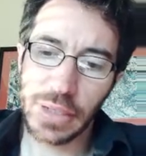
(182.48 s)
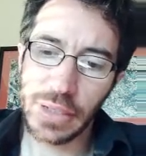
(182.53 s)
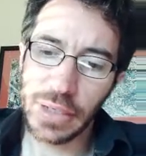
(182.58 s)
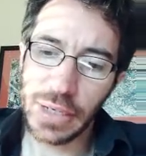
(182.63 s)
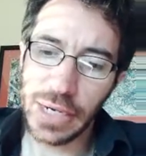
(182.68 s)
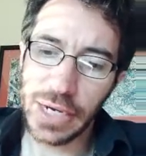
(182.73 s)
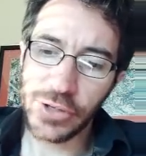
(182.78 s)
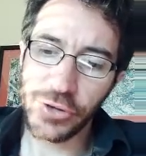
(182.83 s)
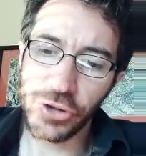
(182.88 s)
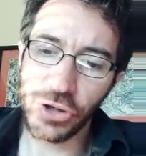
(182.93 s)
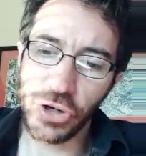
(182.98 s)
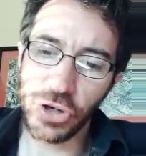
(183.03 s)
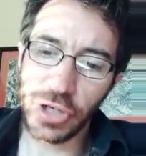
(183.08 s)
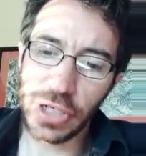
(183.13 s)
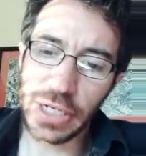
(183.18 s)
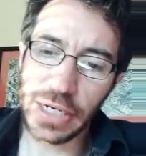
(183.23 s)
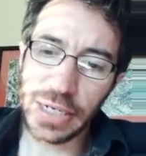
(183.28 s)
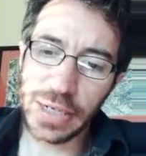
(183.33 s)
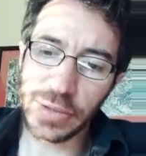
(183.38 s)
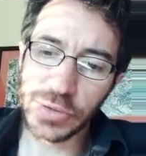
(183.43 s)
And you're
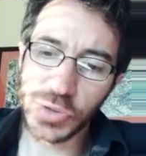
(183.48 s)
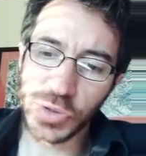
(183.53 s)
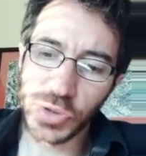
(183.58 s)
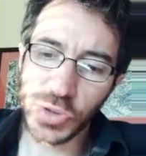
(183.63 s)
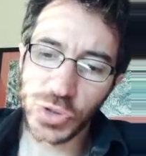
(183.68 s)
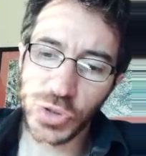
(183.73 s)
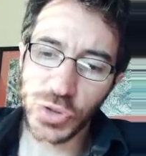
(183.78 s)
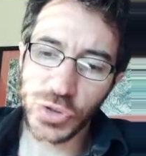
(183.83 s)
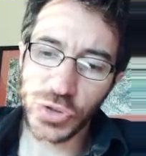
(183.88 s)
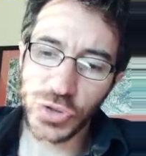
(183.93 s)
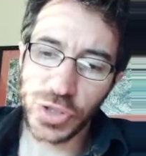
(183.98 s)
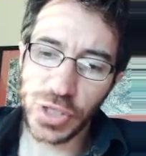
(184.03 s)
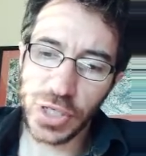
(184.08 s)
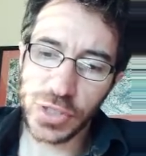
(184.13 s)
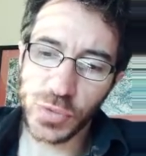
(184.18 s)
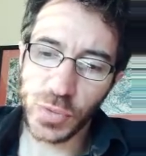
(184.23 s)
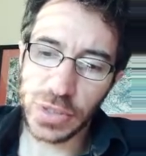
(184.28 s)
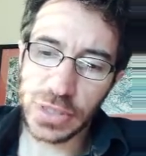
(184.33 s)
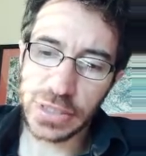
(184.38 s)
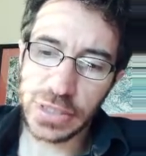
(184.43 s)
only allowed to use
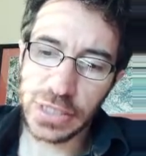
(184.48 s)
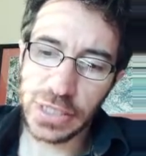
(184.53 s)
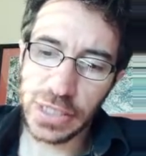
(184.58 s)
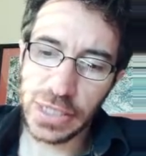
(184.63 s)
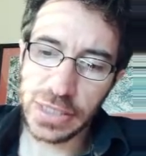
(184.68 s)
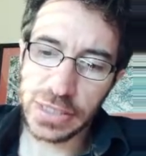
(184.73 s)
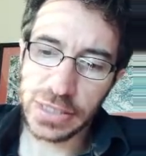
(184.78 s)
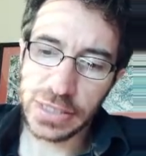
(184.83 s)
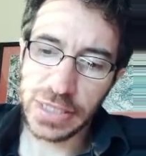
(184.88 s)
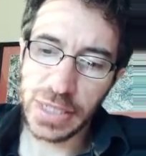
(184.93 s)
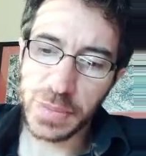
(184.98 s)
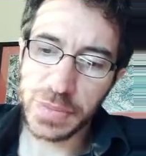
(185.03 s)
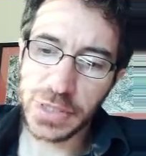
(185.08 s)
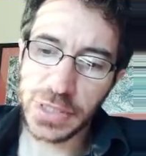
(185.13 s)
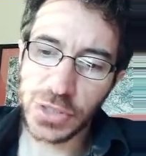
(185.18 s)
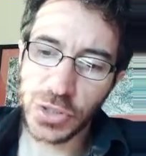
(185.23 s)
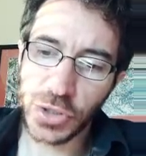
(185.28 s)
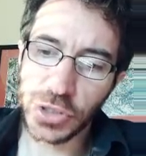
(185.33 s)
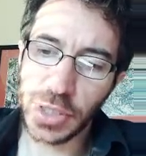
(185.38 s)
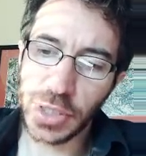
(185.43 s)
this when t is
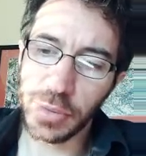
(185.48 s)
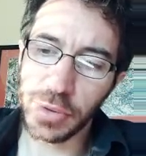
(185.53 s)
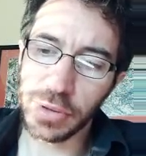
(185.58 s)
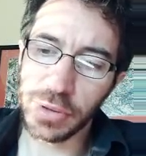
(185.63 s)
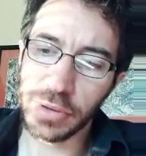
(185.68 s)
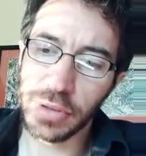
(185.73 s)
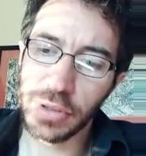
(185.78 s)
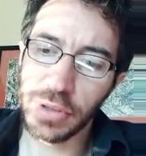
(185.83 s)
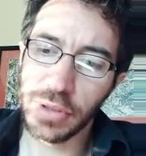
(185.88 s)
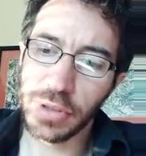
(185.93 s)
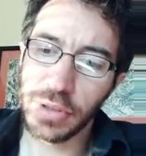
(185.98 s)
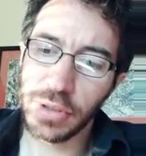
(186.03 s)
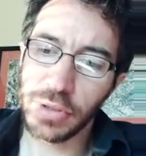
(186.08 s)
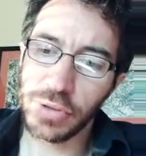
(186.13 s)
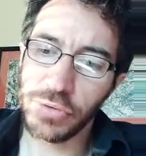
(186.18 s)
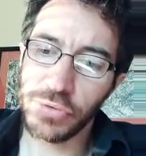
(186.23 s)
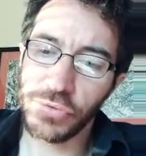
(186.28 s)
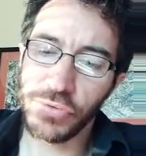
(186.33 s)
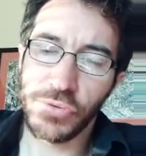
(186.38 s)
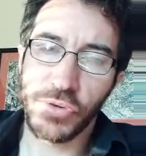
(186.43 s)
substitutable
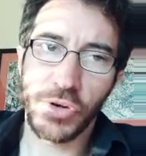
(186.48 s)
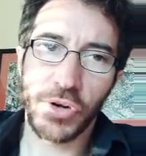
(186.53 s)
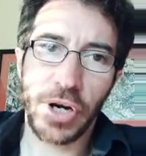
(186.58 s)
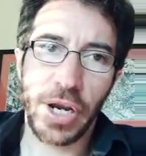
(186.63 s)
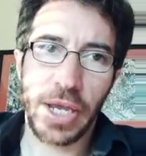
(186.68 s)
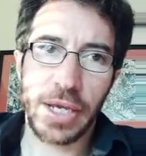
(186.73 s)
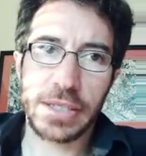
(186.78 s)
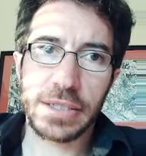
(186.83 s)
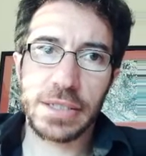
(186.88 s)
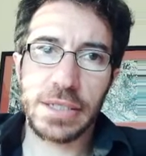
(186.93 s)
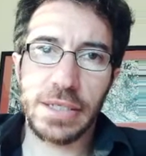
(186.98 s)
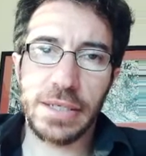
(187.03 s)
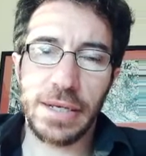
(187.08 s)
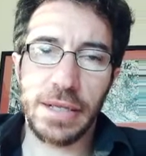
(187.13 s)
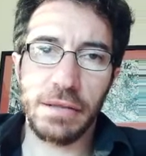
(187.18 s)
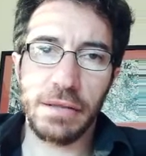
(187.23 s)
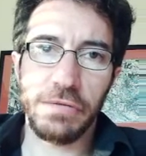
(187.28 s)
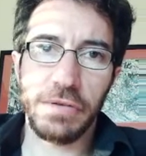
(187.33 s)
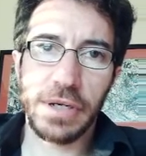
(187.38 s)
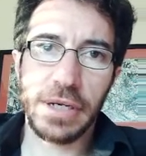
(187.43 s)
for x in
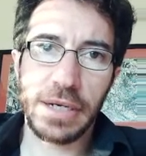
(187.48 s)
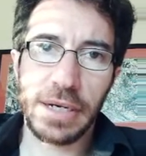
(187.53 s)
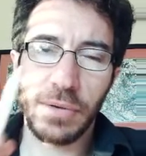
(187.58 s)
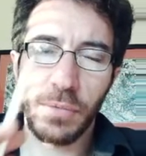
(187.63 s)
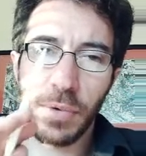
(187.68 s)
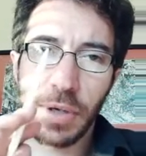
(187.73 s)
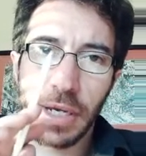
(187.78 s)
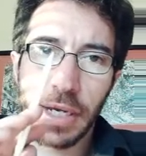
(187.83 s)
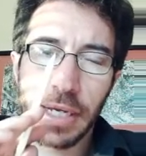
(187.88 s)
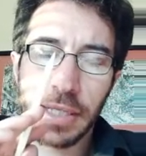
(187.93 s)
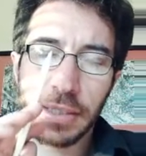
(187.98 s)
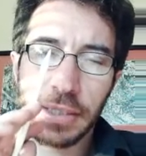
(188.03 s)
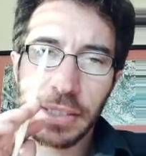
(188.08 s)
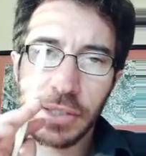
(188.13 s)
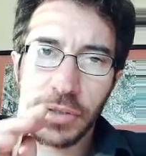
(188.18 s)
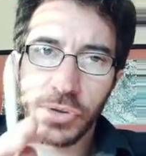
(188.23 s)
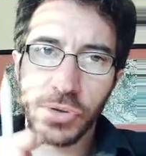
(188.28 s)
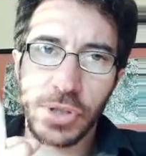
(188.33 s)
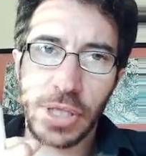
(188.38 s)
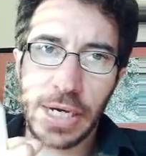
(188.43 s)
alpha, and we'll get
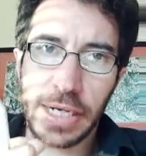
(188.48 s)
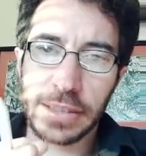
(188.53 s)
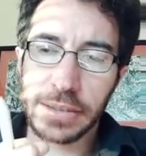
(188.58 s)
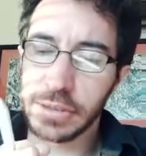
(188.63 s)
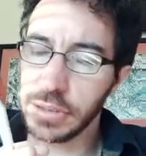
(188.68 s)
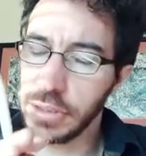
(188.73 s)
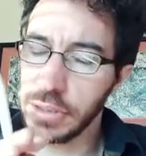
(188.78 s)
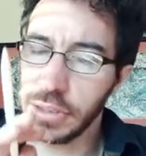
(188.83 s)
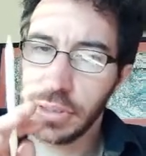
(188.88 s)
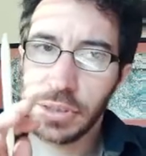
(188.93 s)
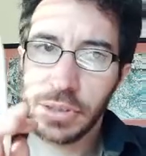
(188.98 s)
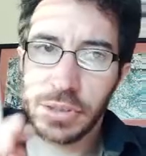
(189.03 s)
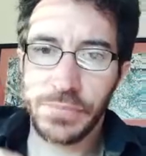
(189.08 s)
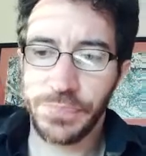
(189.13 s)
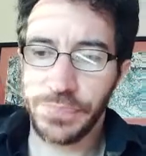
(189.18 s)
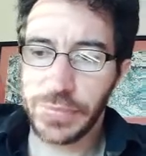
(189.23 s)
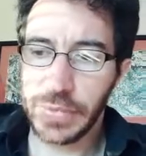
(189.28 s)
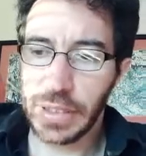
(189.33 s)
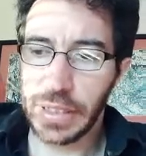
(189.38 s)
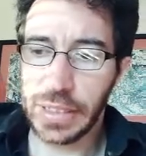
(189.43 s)
into that
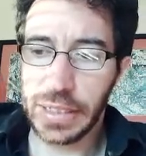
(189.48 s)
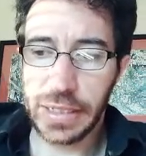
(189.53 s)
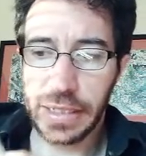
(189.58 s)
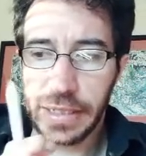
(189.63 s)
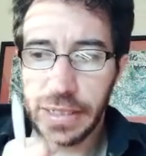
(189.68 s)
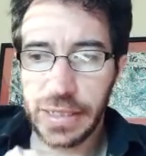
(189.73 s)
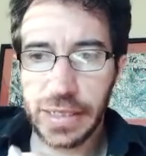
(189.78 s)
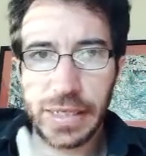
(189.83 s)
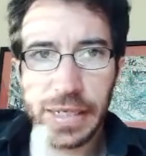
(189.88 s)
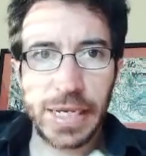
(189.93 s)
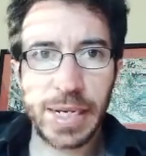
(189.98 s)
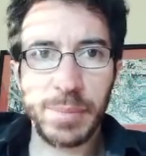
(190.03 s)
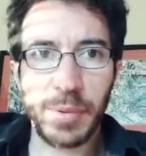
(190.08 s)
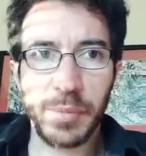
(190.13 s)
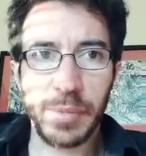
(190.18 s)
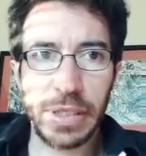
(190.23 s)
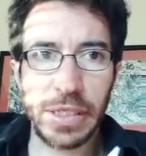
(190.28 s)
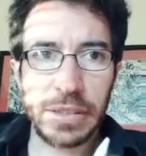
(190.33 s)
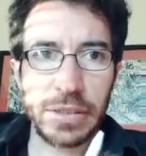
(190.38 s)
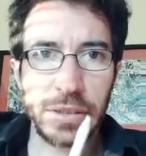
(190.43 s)
in a couple of
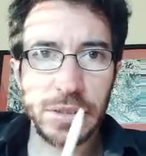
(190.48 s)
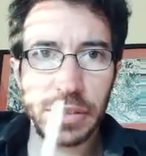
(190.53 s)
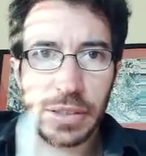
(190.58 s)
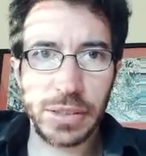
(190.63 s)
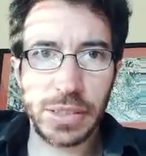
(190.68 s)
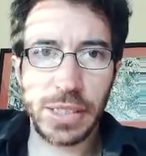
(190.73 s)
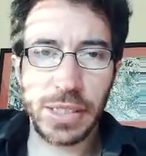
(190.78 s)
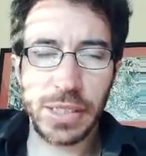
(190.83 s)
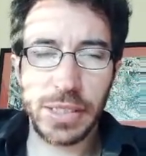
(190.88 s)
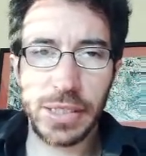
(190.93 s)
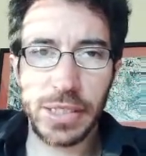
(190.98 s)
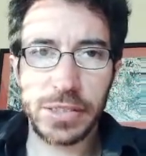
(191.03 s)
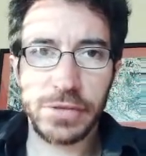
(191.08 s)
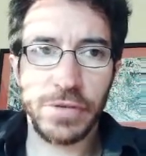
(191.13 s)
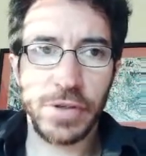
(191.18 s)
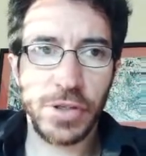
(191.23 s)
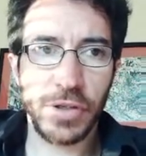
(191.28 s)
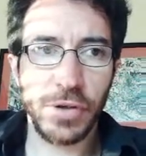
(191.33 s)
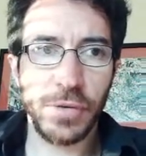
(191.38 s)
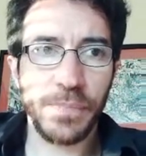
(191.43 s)
minutes in this
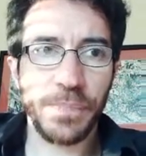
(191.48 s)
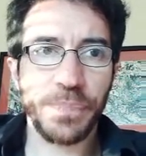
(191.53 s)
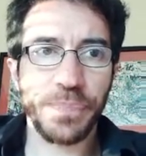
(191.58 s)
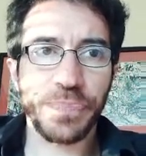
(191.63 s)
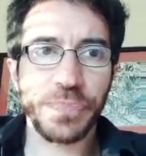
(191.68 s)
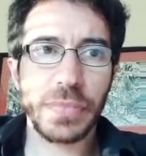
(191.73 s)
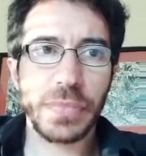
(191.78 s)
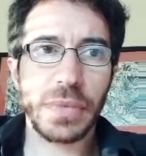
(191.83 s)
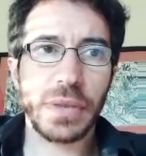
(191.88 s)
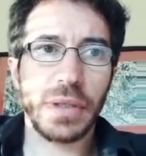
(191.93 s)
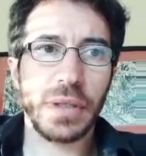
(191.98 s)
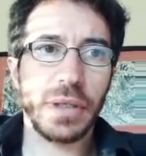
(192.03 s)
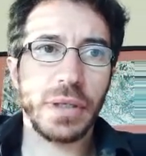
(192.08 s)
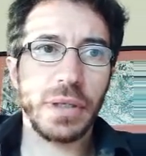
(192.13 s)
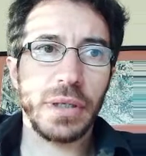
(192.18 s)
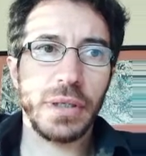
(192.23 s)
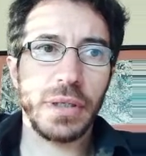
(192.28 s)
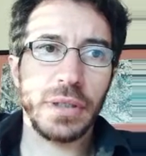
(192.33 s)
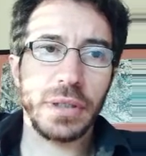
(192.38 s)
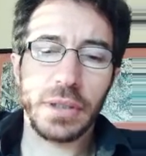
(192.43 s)
video.
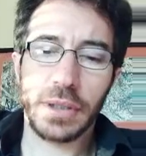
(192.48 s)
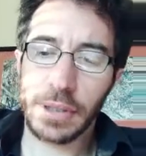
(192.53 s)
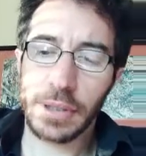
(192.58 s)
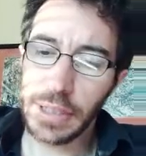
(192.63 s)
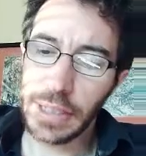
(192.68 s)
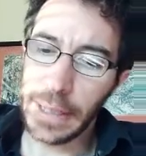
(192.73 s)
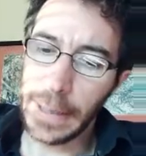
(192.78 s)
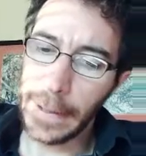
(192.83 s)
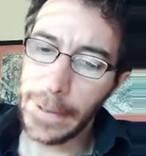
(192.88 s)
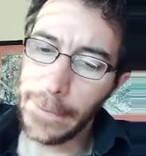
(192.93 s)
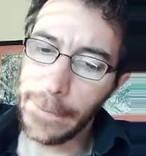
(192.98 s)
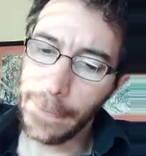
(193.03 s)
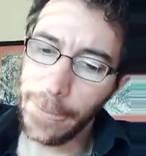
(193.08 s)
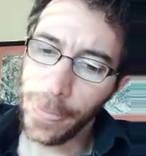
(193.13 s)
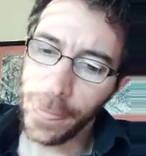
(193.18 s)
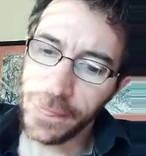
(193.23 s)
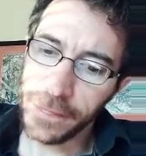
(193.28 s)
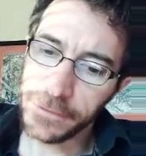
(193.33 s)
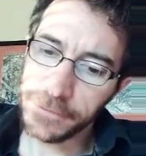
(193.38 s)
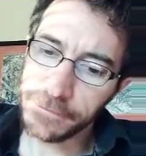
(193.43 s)
The